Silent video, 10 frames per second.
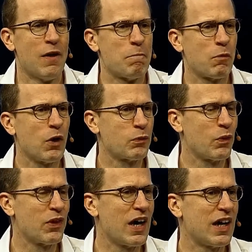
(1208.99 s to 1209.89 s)
what would
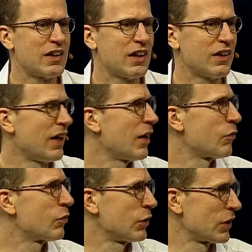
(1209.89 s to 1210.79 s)
the ideal
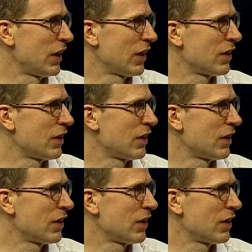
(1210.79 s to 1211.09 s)
life look like